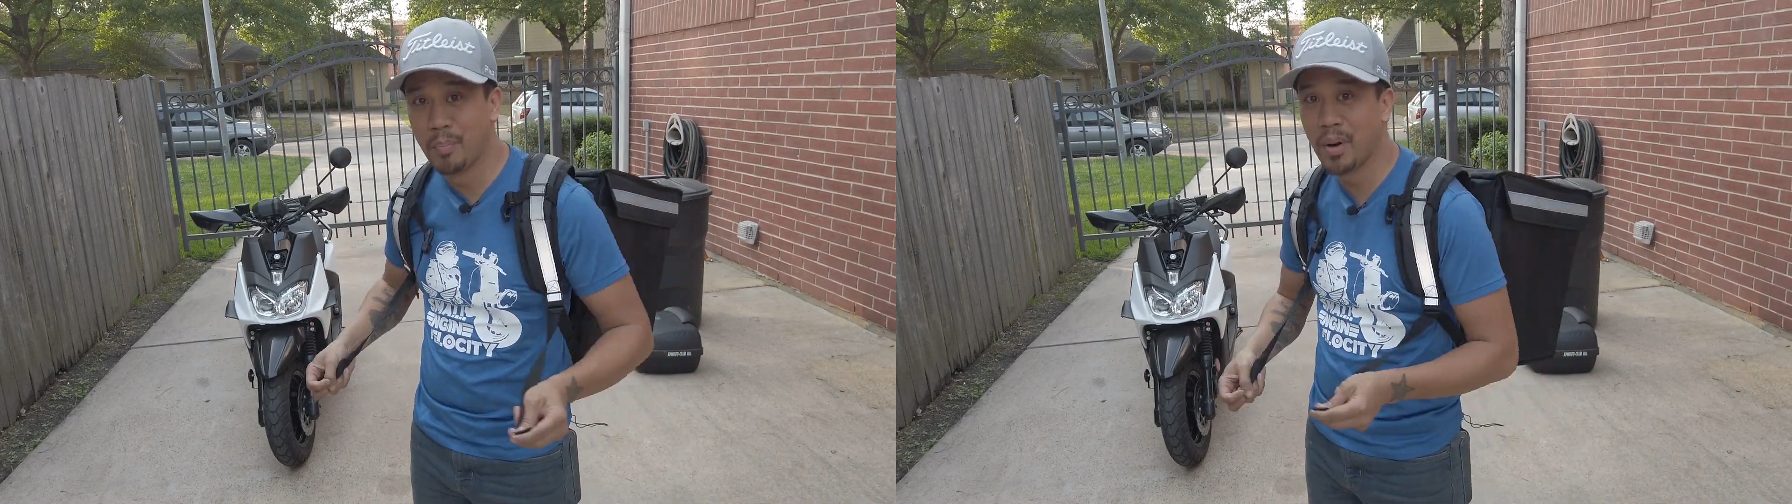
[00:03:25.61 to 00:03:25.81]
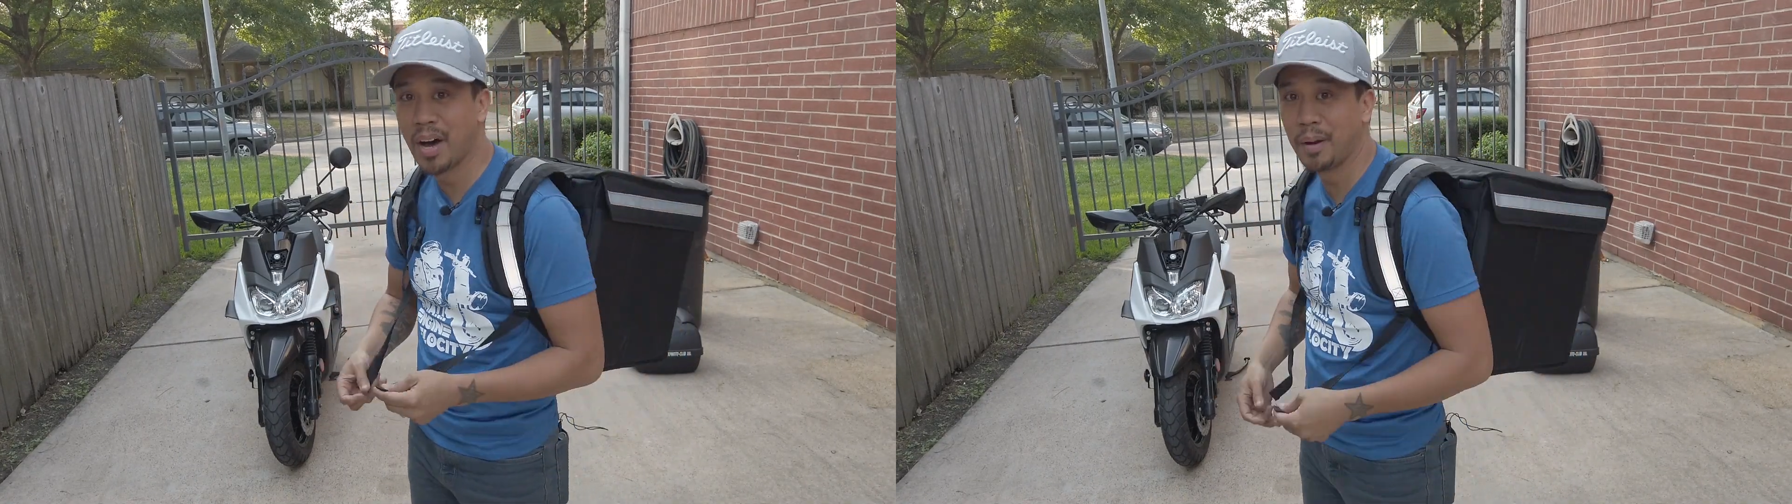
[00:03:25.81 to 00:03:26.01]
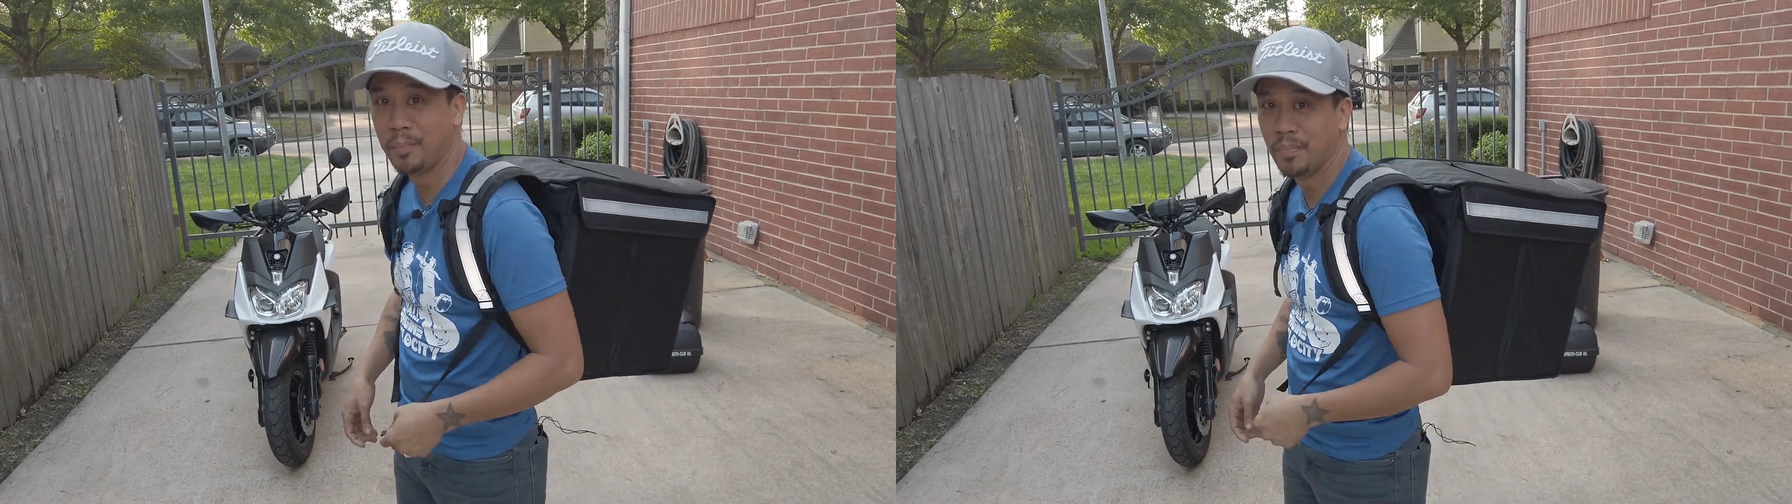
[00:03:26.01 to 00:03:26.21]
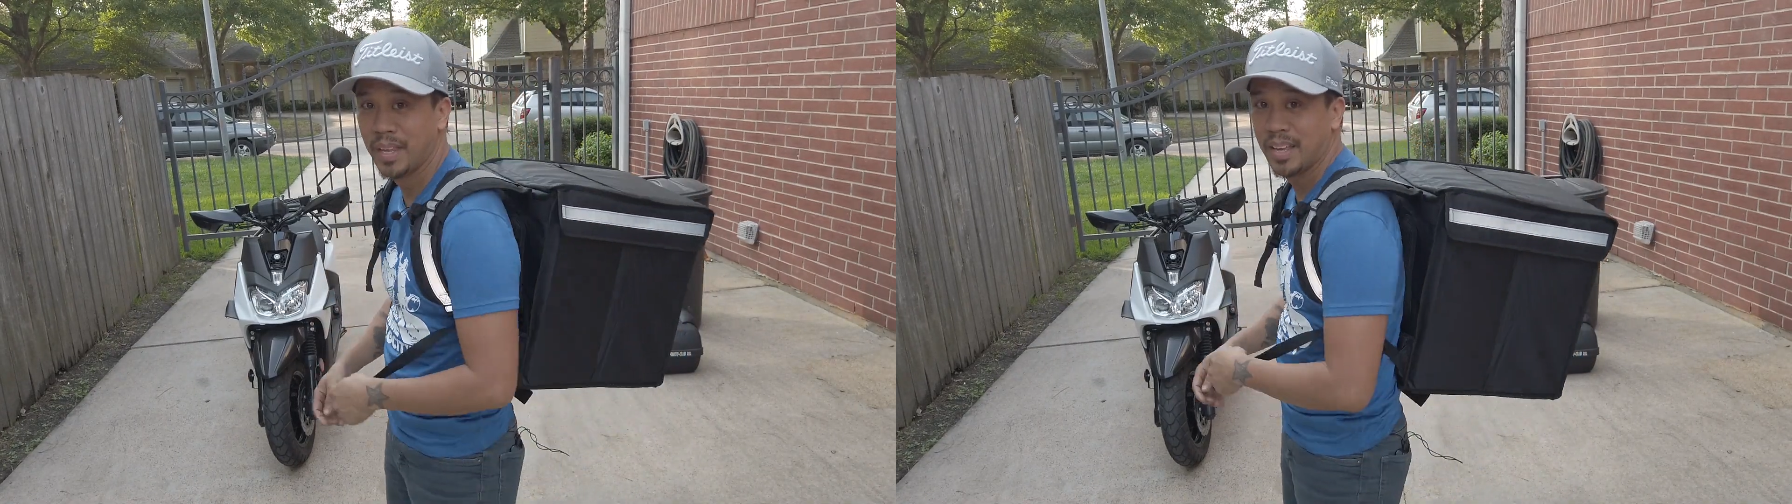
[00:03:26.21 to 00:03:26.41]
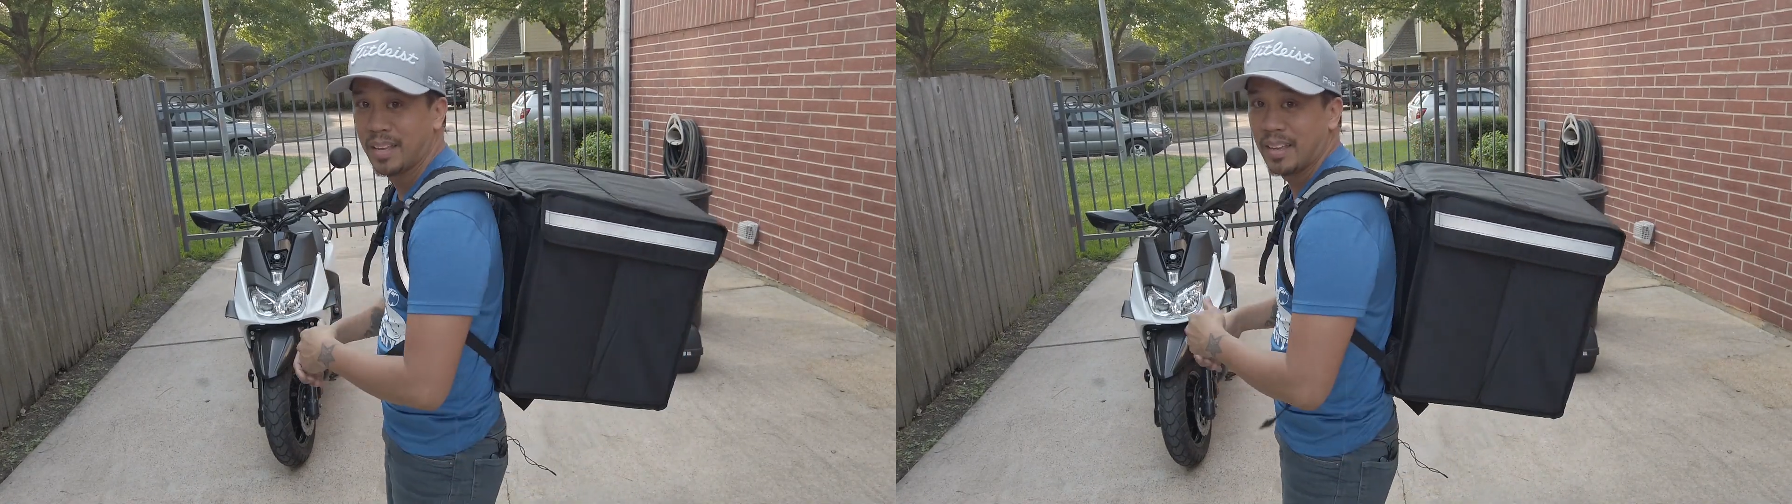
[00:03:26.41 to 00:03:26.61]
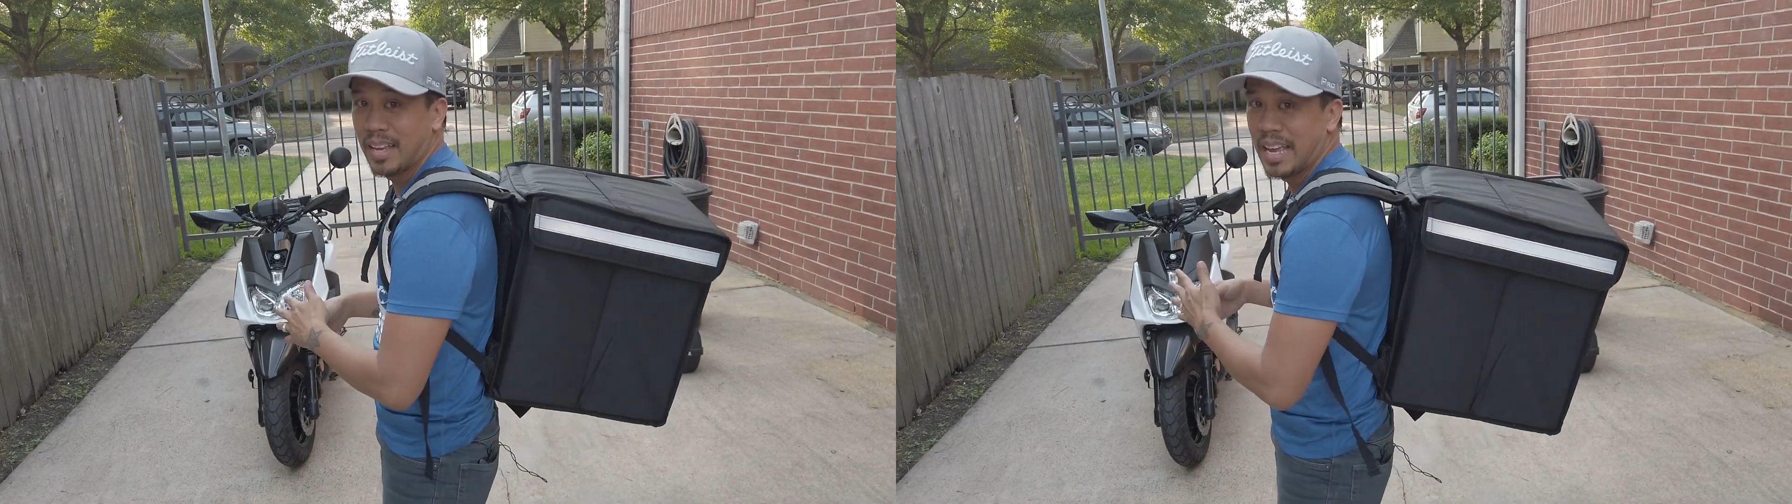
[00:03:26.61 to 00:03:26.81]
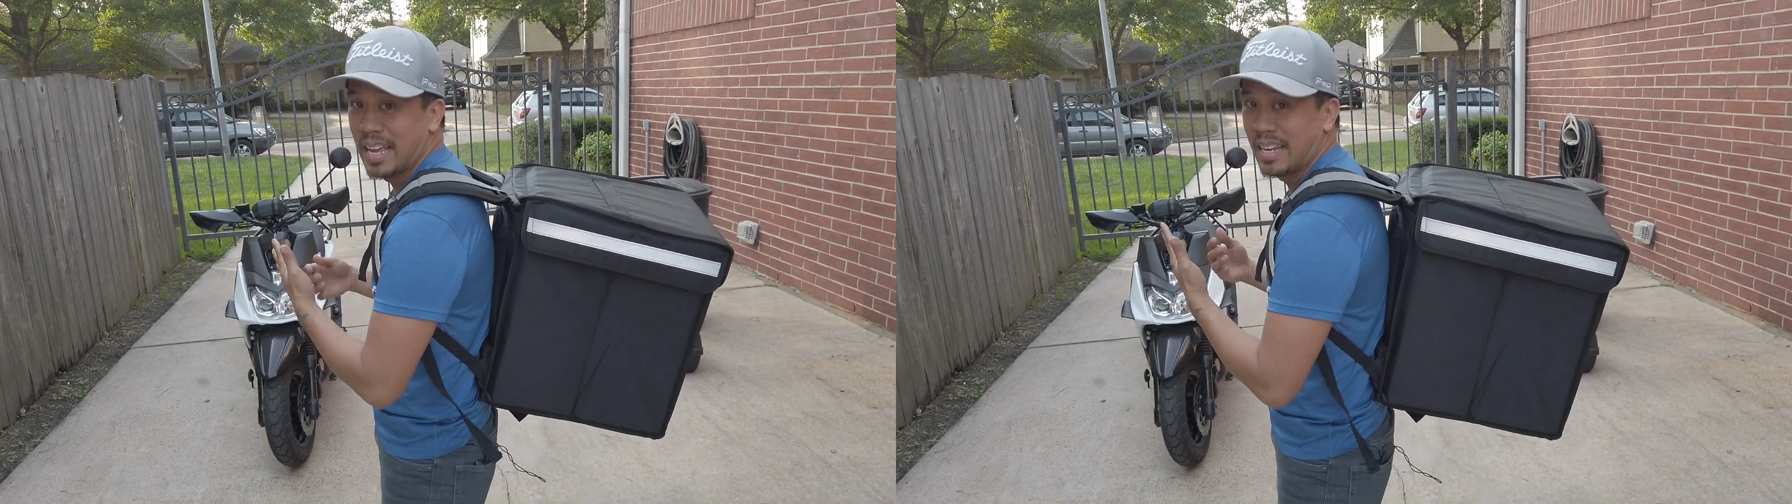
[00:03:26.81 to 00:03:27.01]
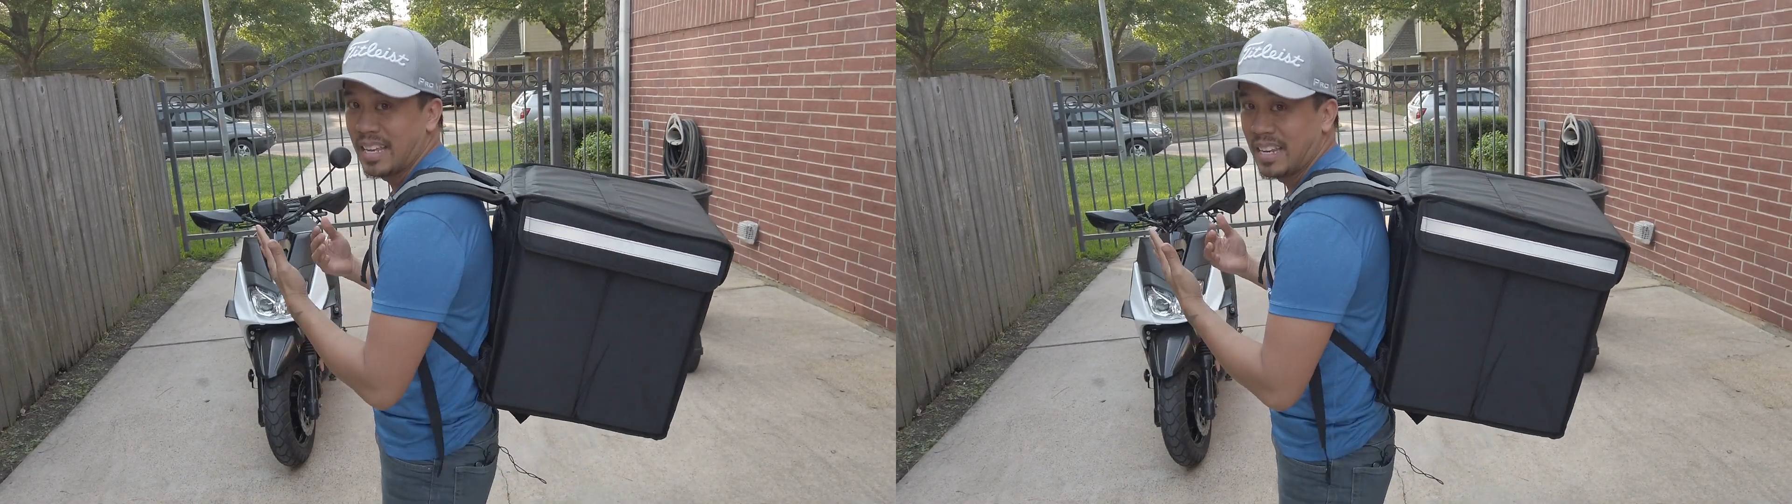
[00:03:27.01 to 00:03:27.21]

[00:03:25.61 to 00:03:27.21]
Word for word: and the bottom, and